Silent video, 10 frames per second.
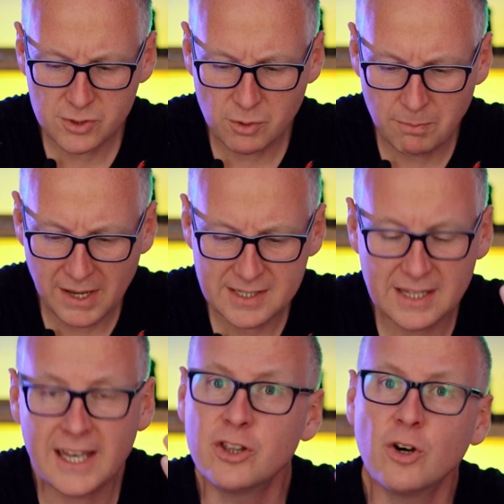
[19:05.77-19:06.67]
So
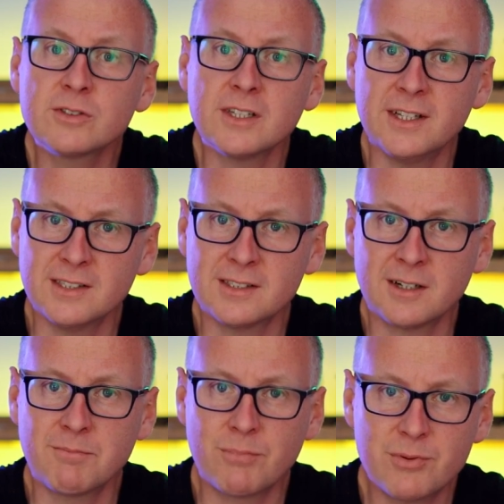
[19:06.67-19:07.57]
basically, and those lenses
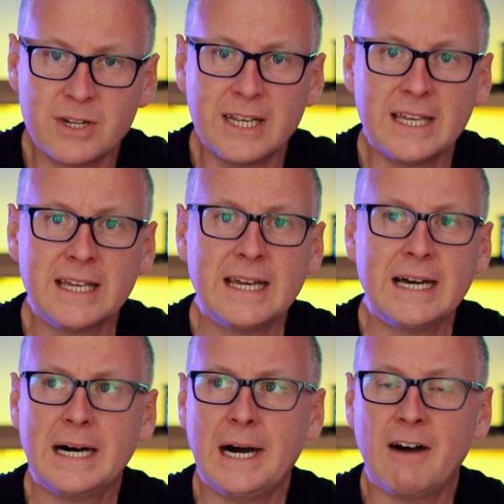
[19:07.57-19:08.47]
are pretty
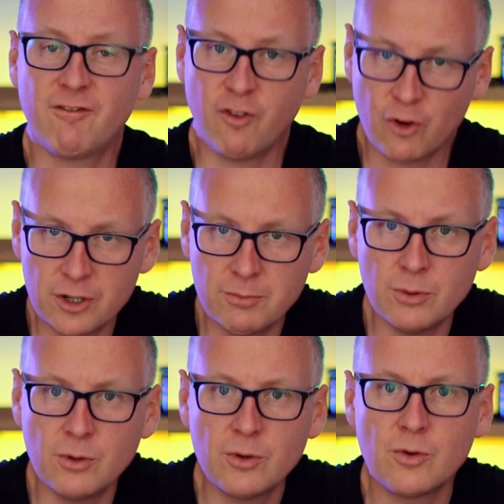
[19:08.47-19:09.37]

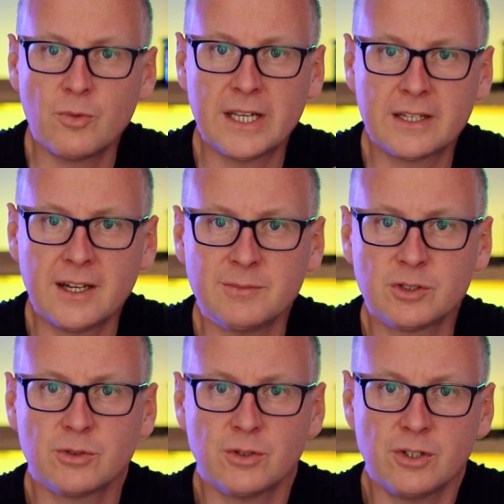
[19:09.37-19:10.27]
affordable when it
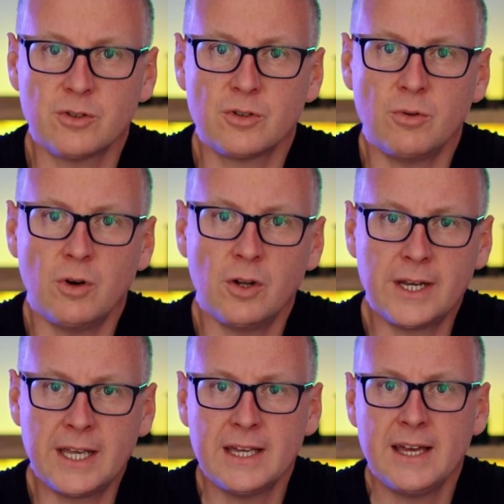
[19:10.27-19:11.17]
comes to, you know,
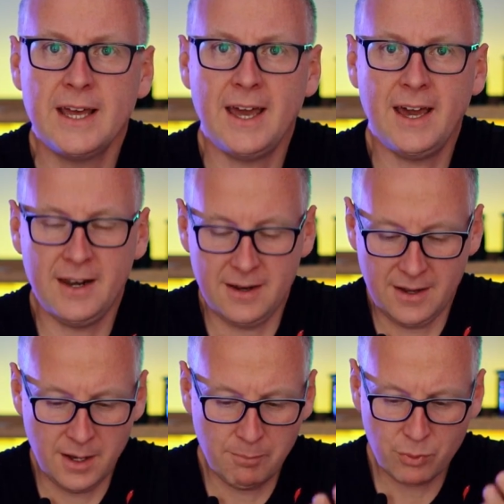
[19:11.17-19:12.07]
quality and
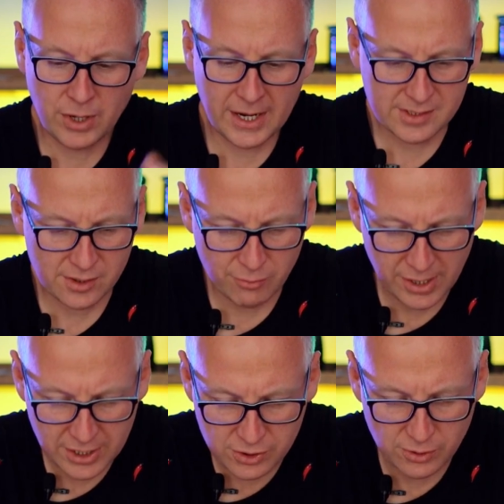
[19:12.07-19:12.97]
price
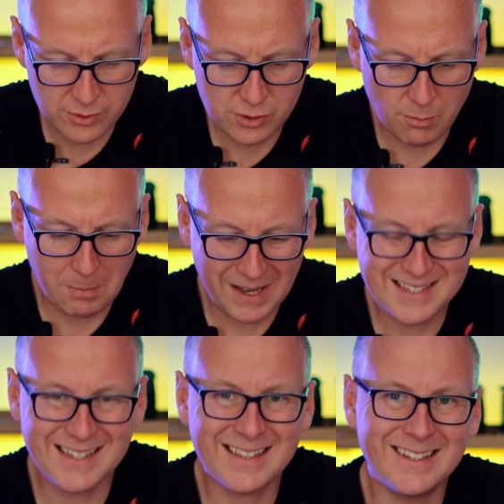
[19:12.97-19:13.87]
ratio. So
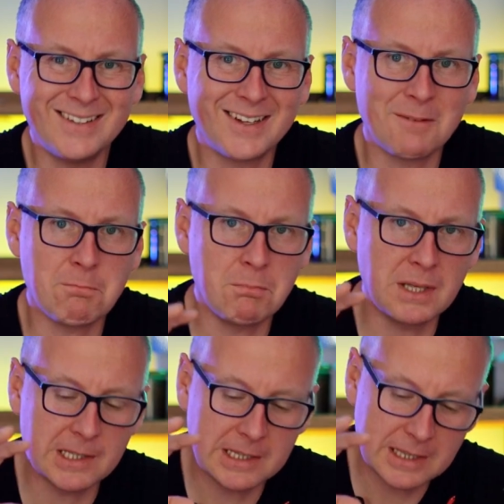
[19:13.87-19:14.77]
basically, you can
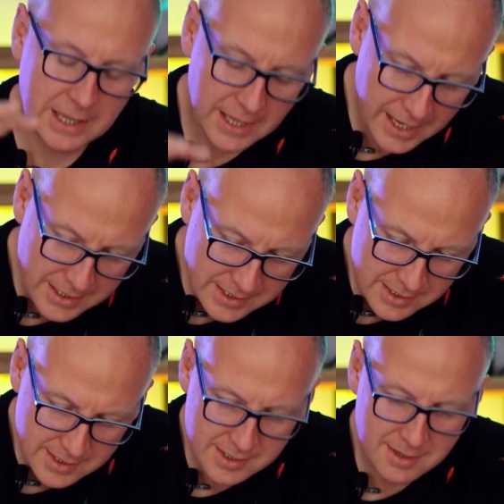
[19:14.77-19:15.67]
build a nice
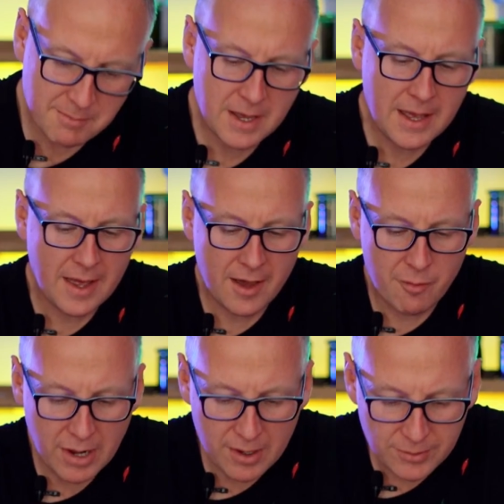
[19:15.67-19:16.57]
system
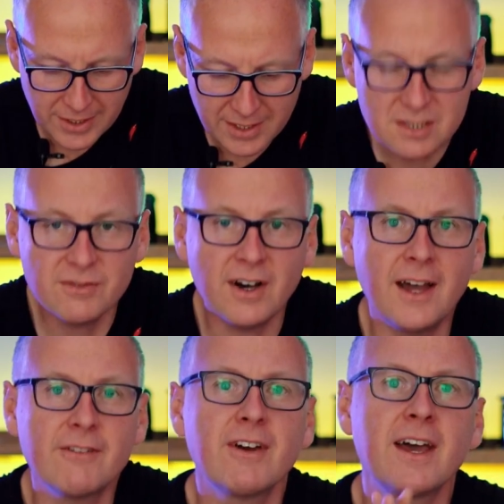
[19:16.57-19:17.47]
around
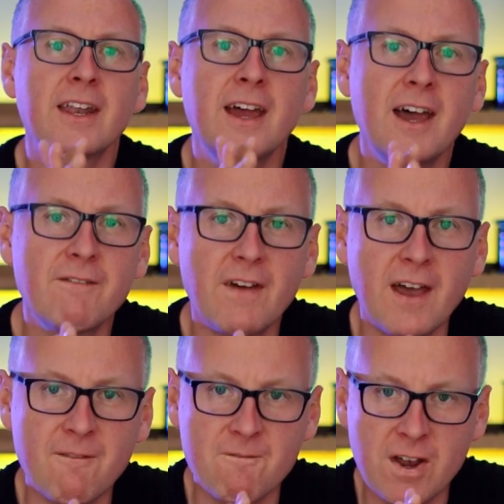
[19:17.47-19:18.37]
S5 and have
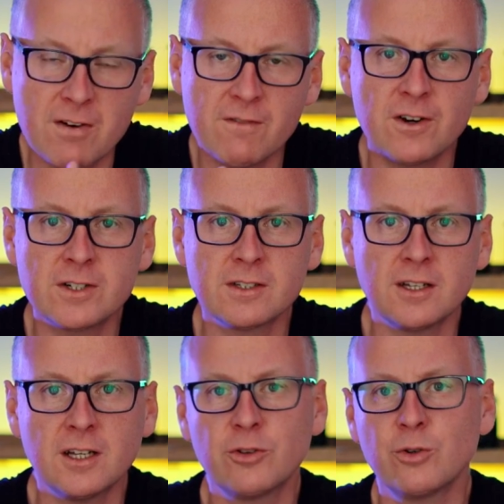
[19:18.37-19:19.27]
a very
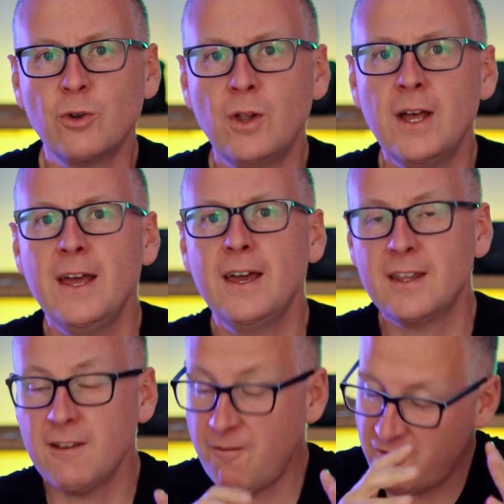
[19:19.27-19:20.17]
versatile tool
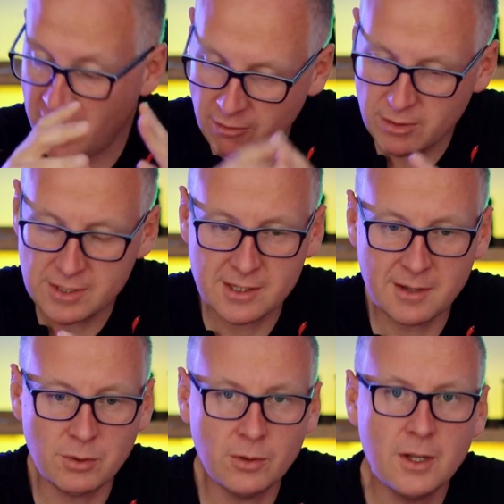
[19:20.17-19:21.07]
in a very
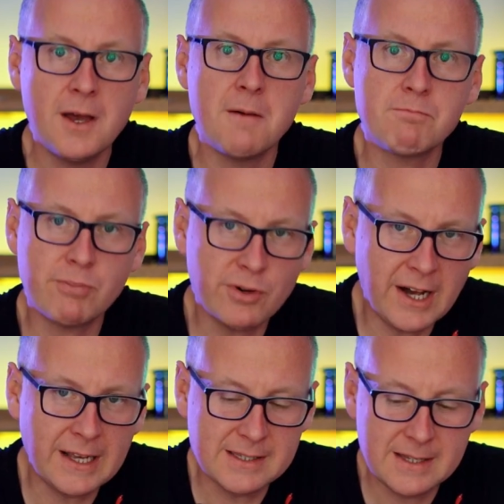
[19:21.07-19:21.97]
reasonable
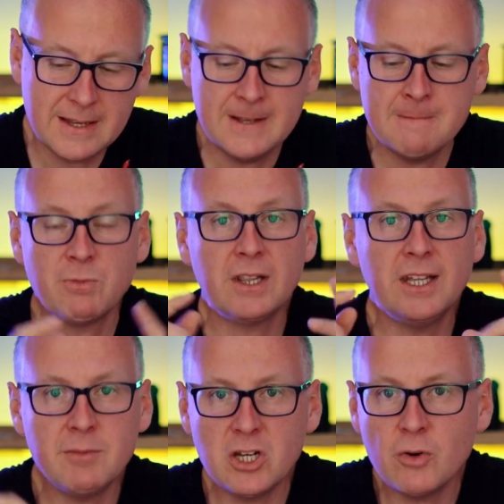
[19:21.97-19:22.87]
price.
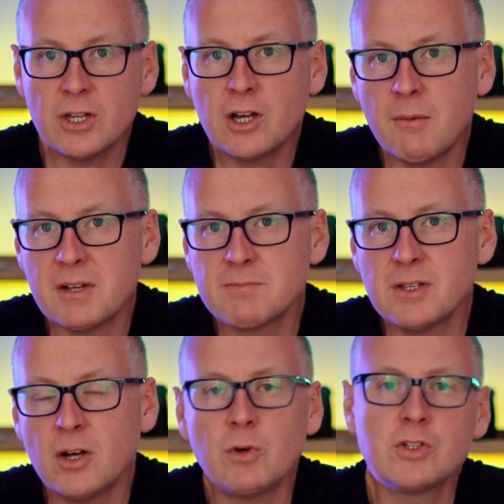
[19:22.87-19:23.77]
Let me know in comments
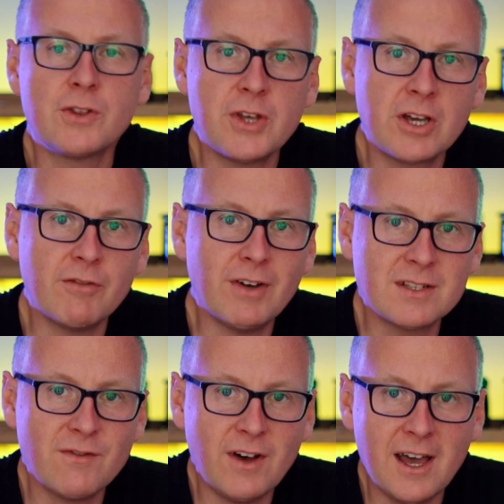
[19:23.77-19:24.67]
below what you think of
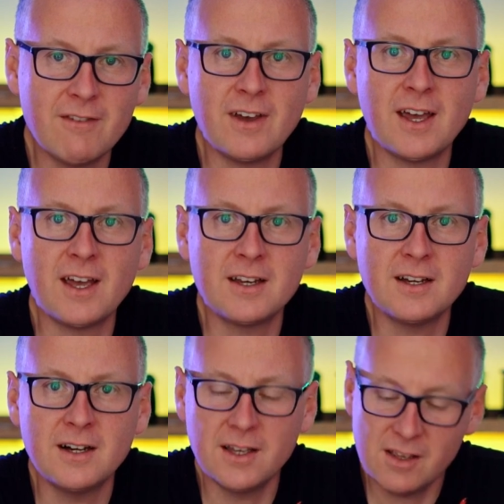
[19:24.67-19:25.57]
S5, and
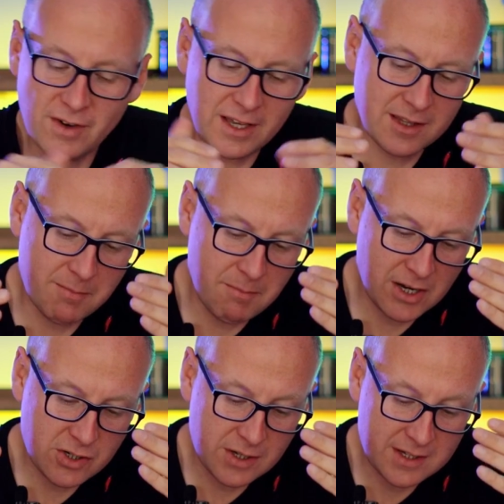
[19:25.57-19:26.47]
if I didn't
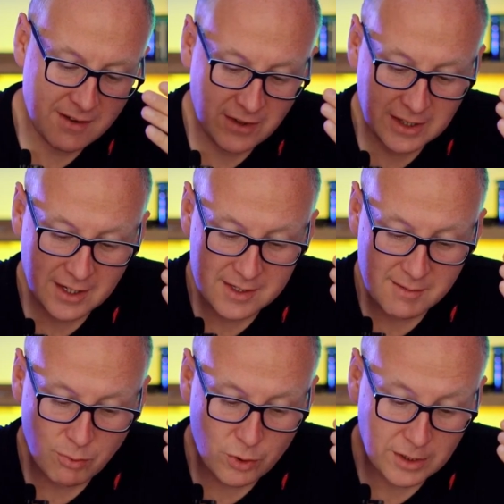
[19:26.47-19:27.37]
mention something that is
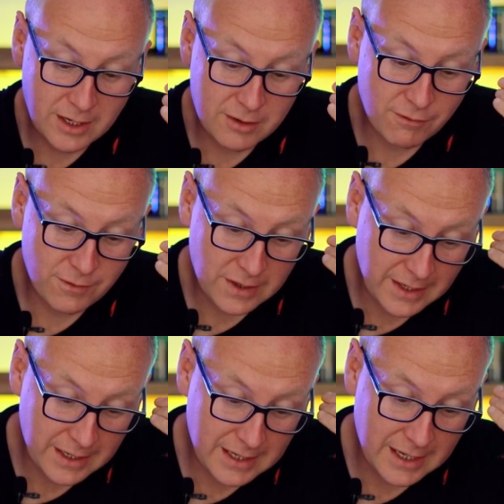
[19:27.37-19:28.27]
important and you feel
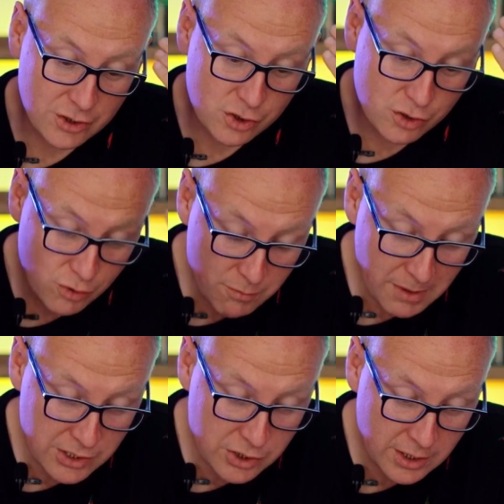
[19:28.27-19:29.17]
like I should
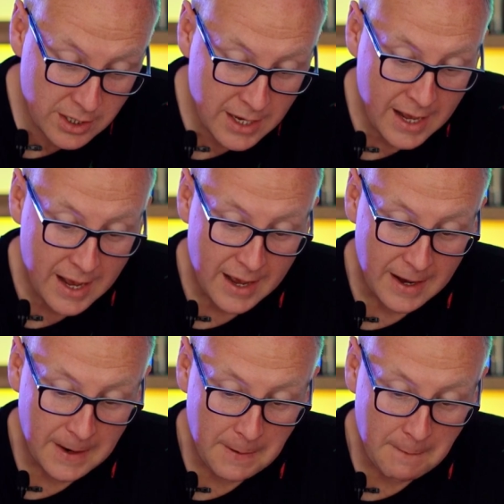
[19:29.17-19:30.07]
mention.
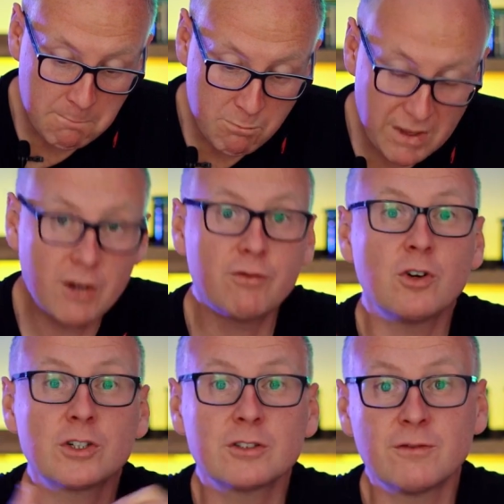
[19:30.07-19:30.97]
And of
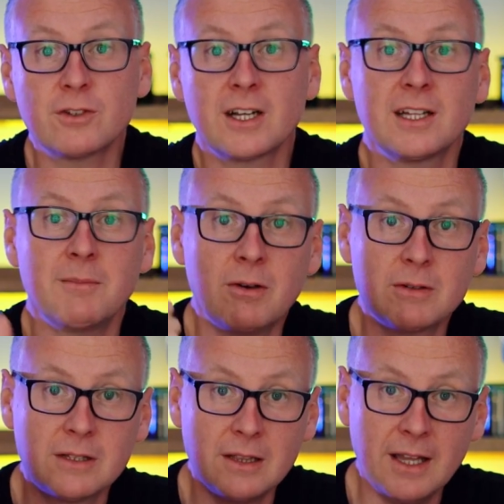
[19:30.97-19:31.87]
course, don't forget
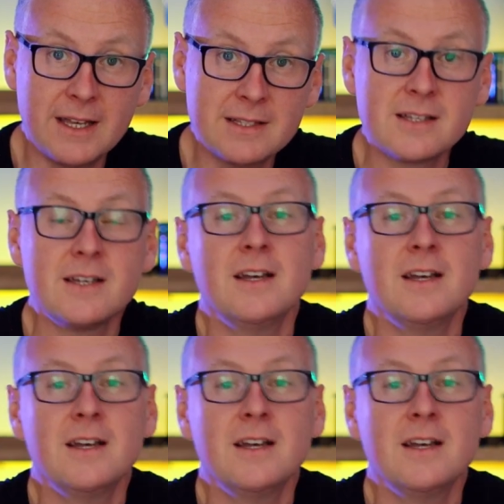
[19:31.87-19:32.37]
about likes,